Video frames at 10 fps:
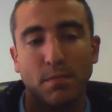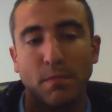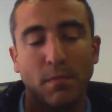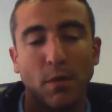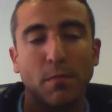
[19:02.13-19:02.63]

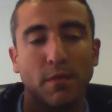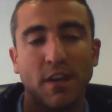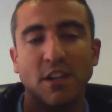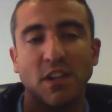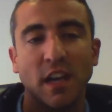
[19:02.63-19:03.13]
more
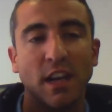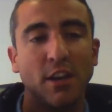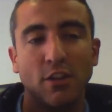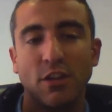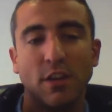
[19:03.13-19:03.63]
professionally,
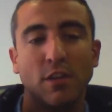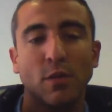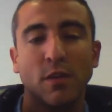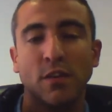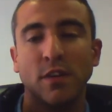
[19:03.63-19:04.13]
not just
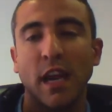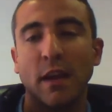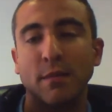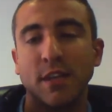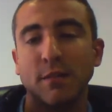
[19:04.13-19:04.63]
doing retail
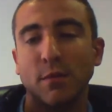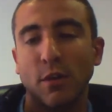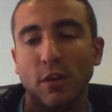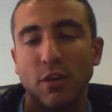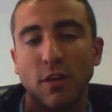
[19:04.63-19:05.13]
arbitrage, but
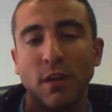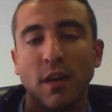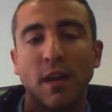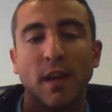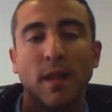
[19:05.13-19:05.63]
also
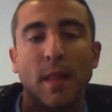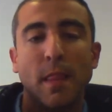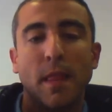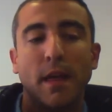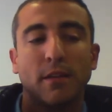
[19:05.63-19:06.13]

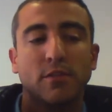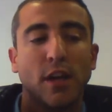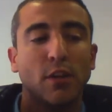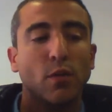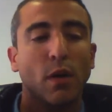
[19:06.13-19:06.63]

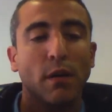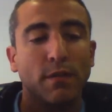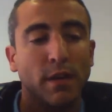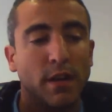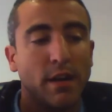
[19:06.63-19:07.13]
trying to
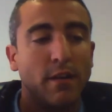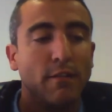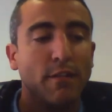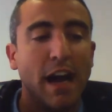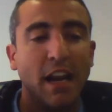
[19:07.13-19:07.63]
offer
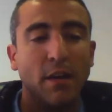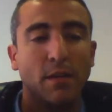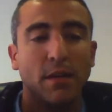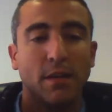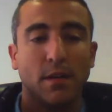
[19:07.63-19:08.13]

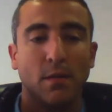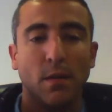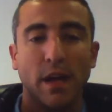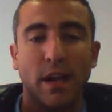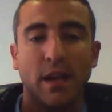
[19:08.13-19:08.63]
value
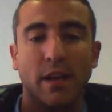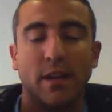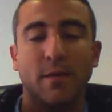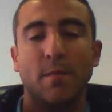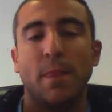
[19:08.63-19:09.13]

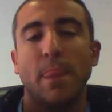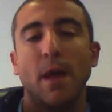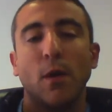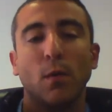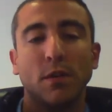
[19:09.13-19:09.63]
when
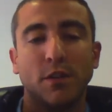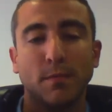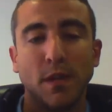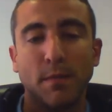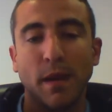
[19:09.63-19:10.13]

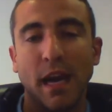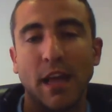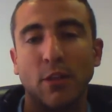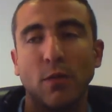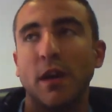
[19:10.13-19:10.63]
dropshipping,
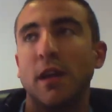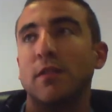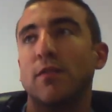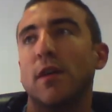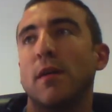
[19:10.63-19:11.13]
and doing
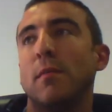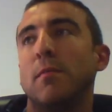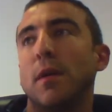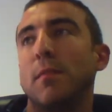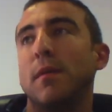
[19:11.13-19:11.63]
it
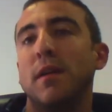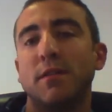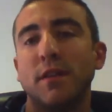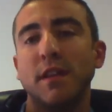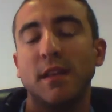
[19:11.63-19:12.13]
from proper
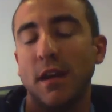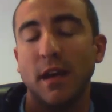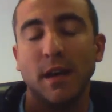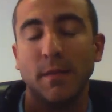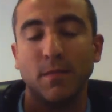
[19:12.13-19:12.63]

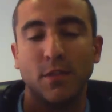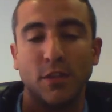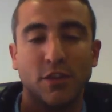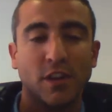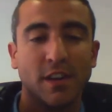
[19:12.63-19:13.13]

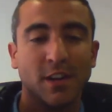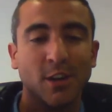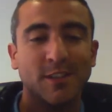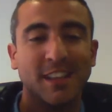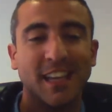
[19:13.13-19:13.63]

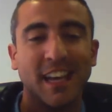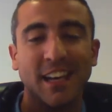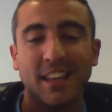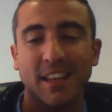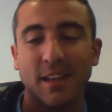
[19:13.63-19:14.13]
not
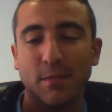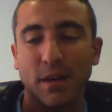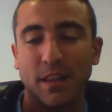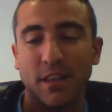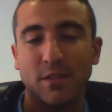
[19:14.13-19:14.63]
retailers,
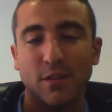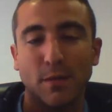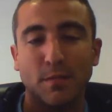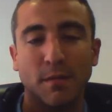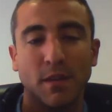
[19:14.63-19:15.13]
but
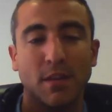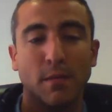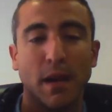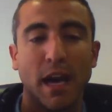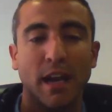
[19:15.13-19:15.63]
dropshipping
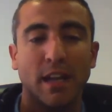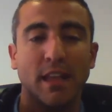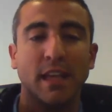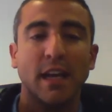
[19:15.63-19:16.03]
suppliers